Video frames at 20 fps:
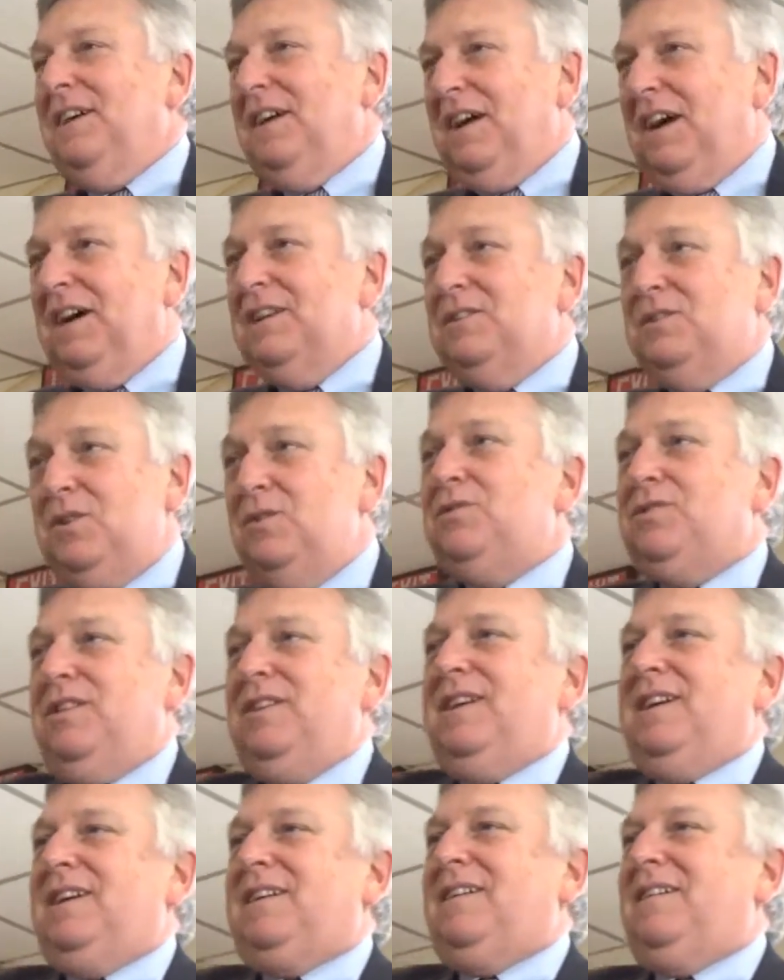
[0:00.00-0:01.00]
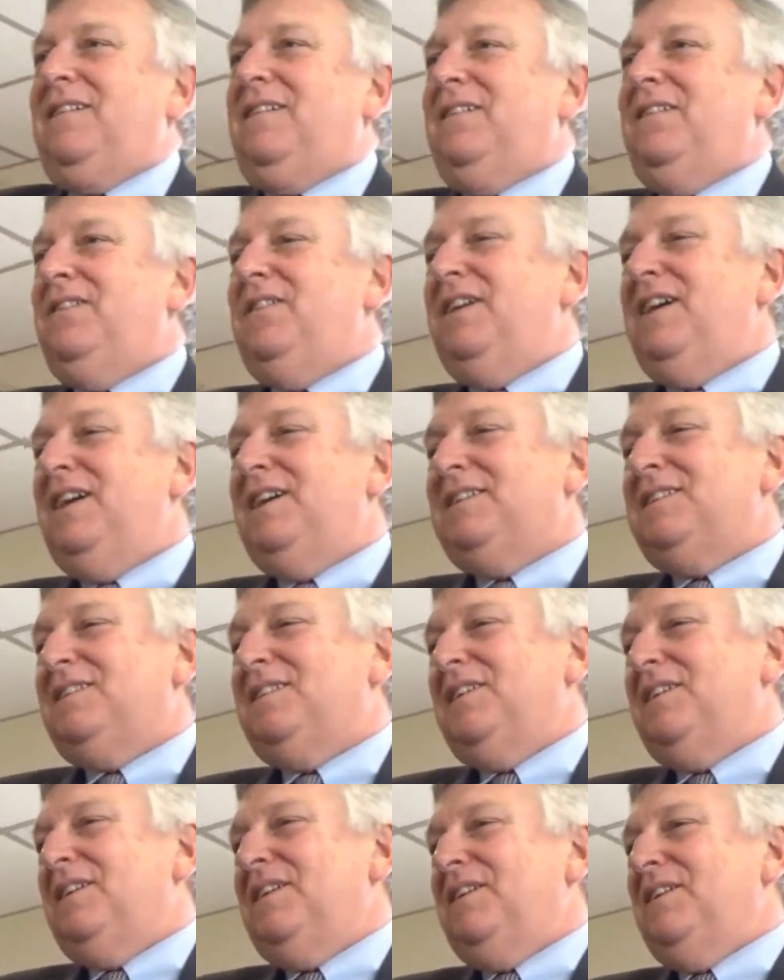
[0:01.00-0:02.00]
I do think that
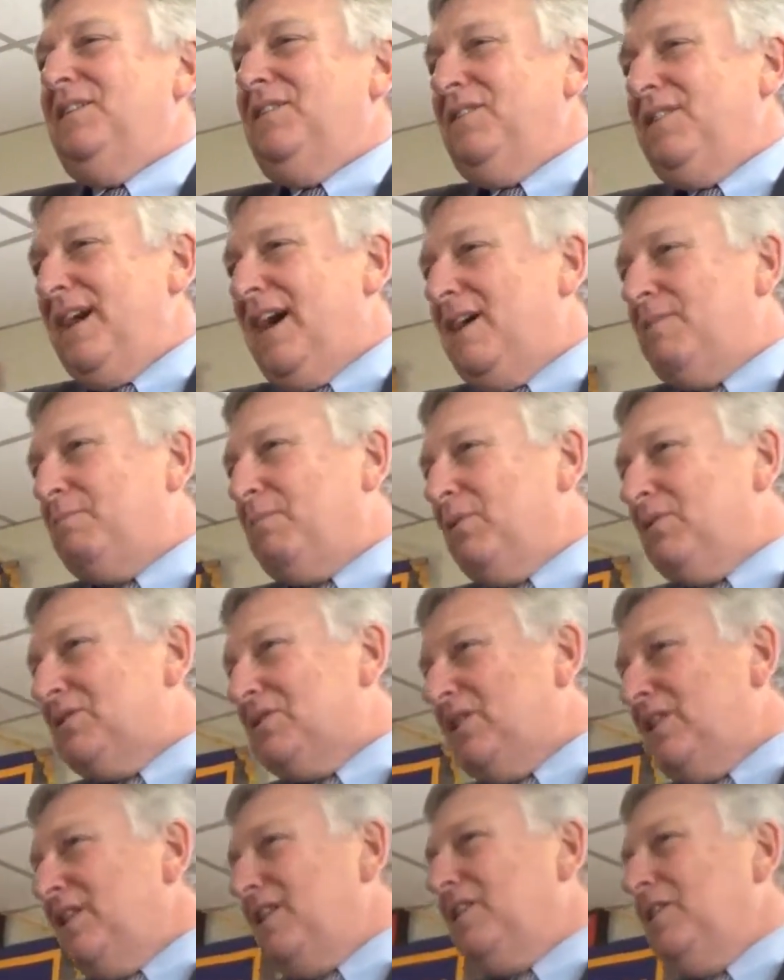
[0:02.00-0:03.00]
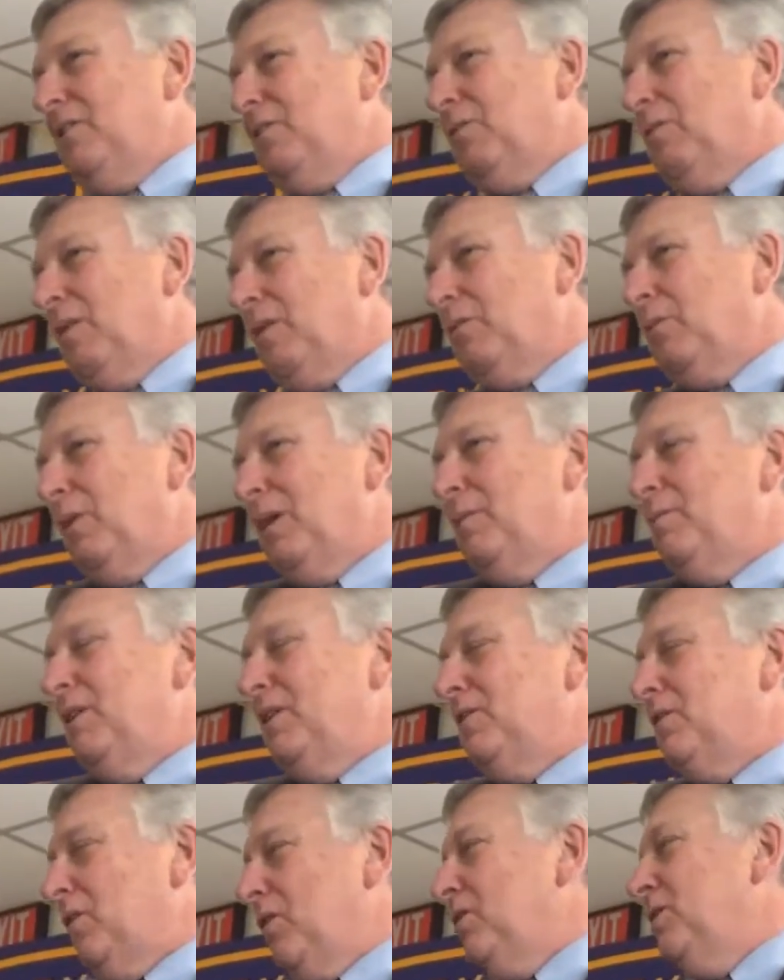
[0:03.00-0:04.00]
that particular
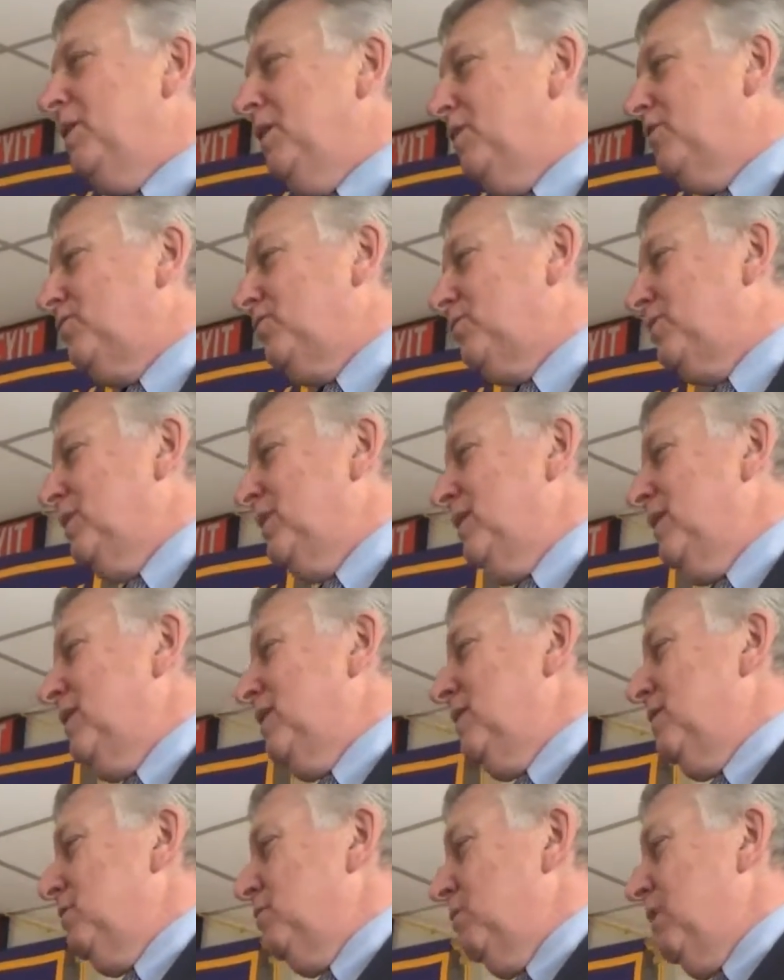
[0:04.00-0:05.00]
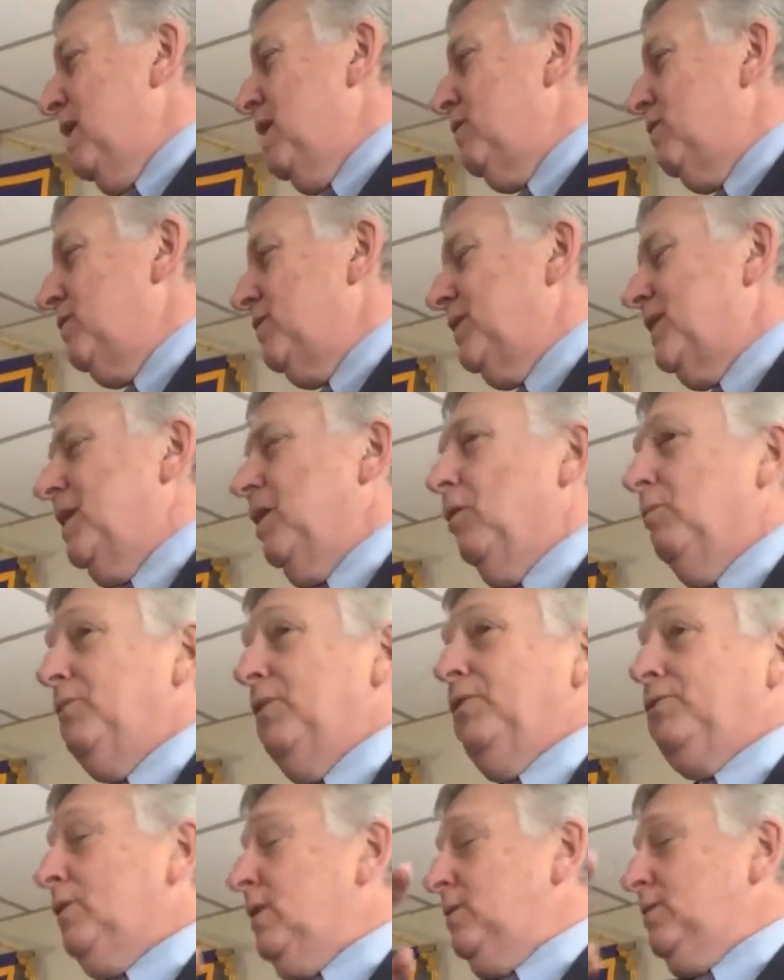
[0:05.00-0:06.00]
agreement hurt us rather than helped
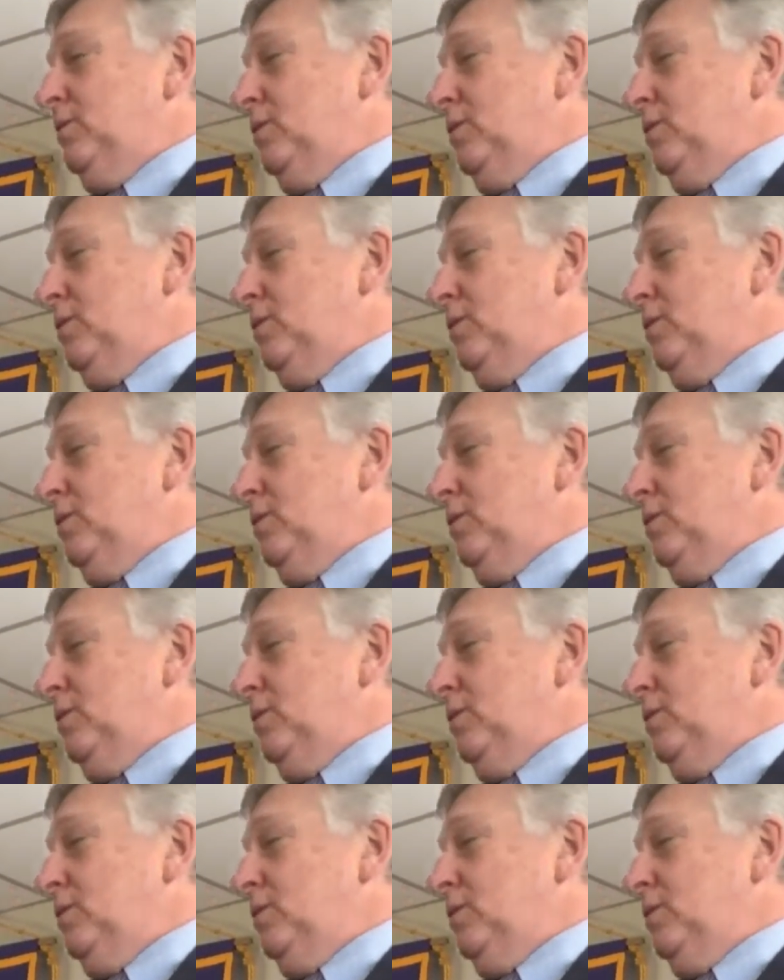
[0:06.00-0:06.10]
us.